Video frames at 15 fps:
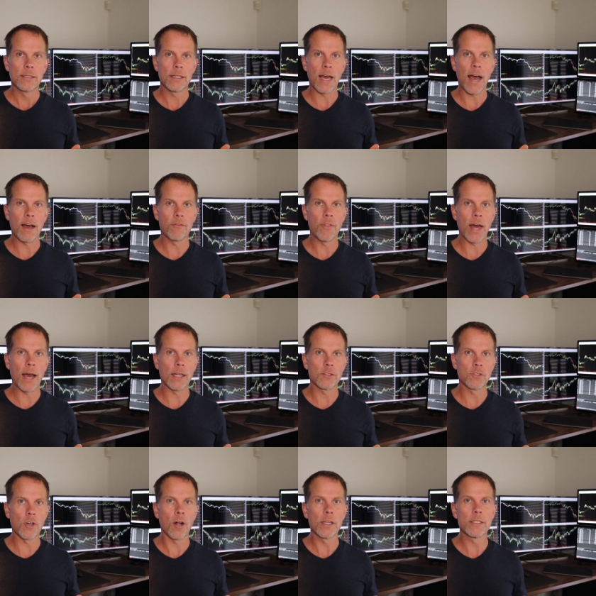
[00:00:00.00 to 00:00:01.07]
to have
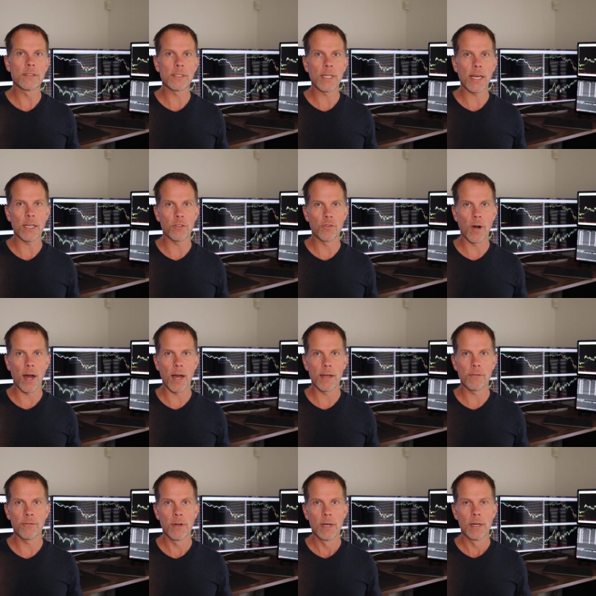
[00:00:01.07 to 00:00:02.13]
that solid state
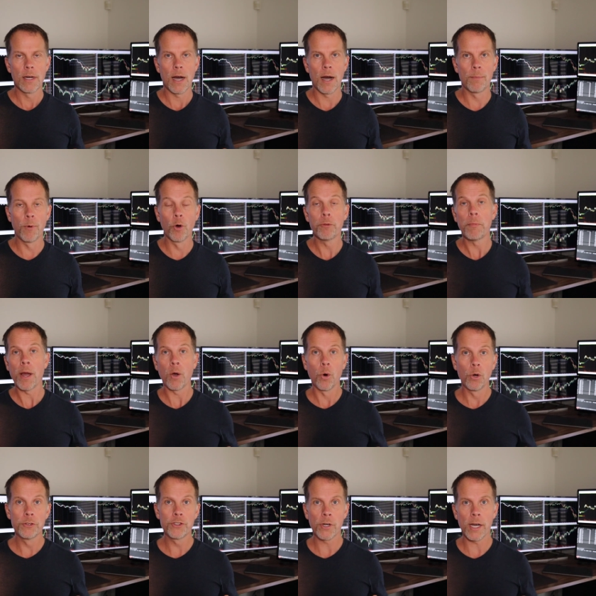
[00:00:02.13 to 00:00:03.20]
drive. Uh, both my
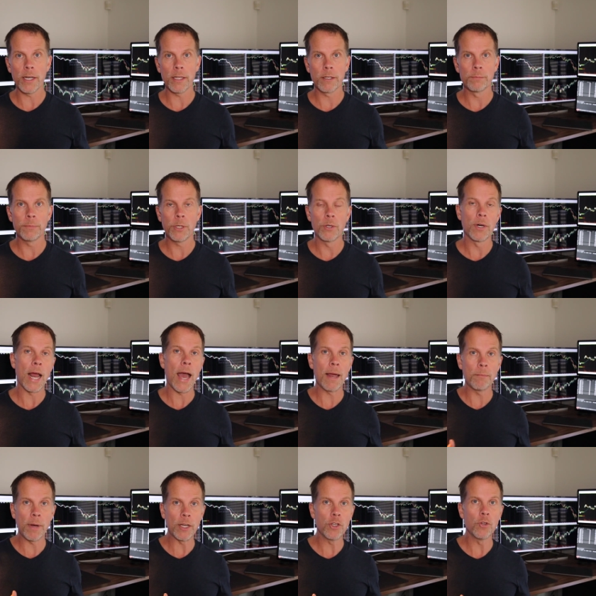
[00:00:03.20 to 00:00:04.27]
old trading computer
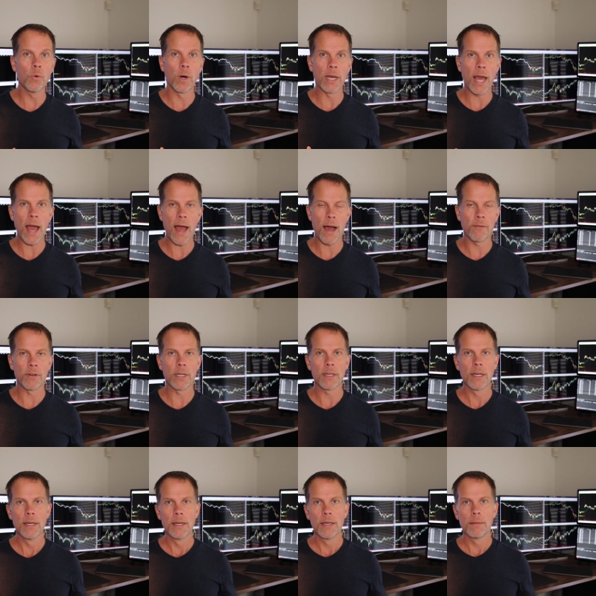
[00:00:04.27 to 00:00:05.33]
and my new one have
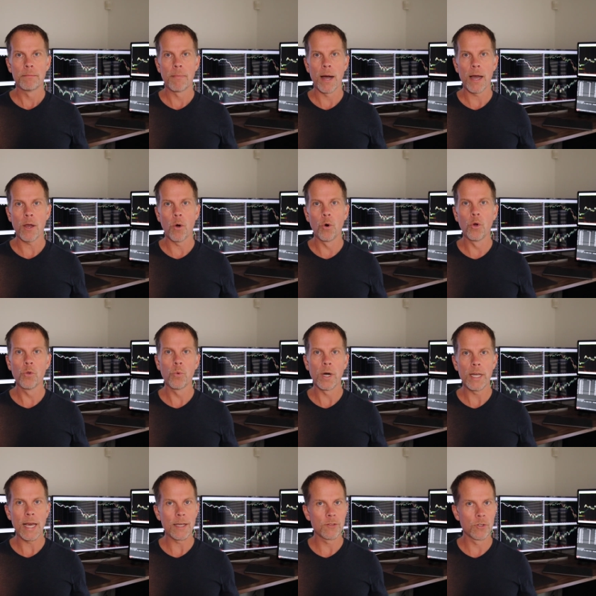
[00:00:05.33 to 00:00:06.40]
it. My old
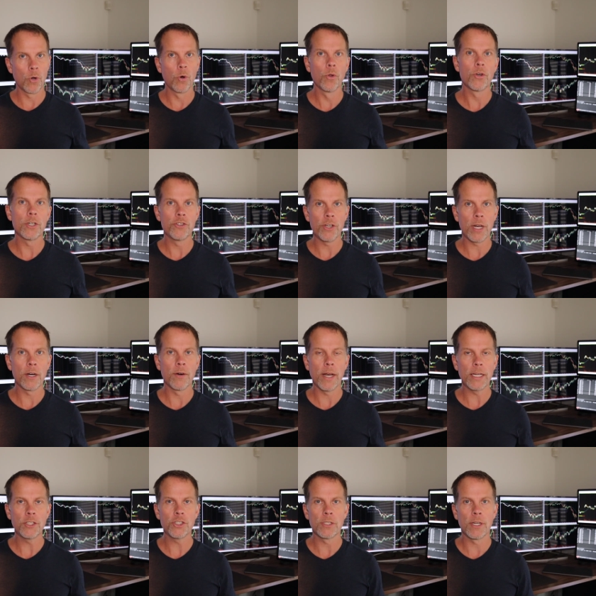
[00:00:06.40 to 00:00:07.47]
one has an older
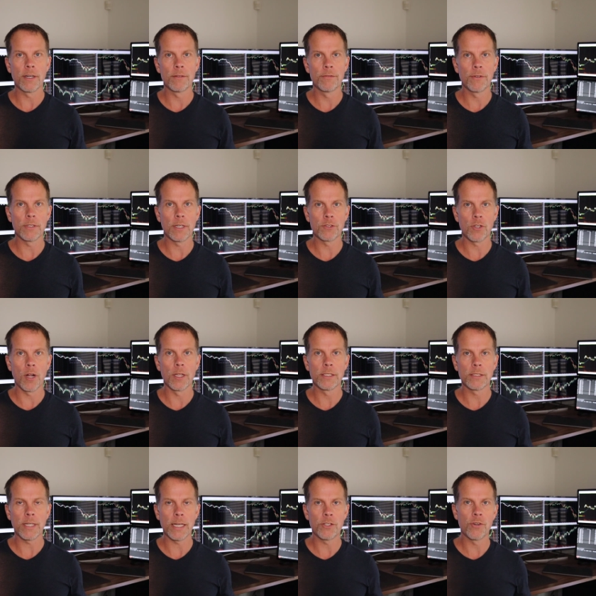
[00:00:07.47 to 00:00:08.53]
generation of a solid
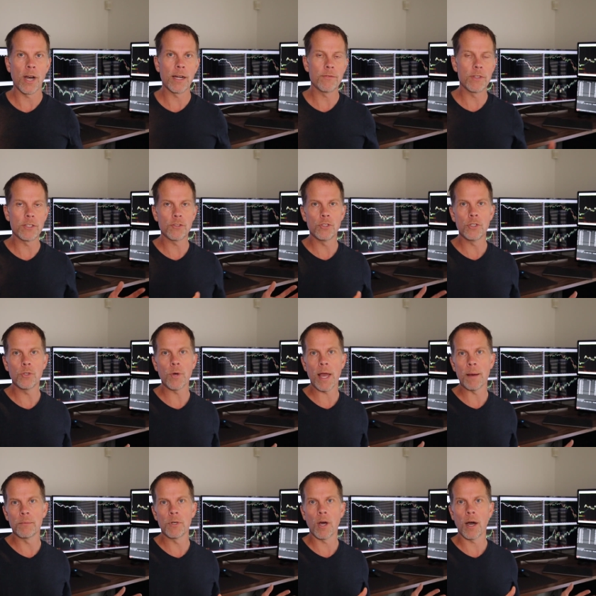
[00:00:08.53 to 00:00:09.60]
state drive. This new
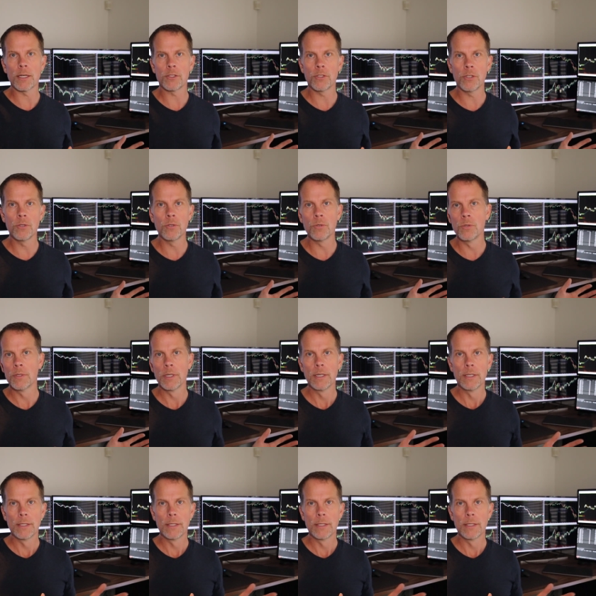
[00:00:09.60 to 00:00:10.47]
M.2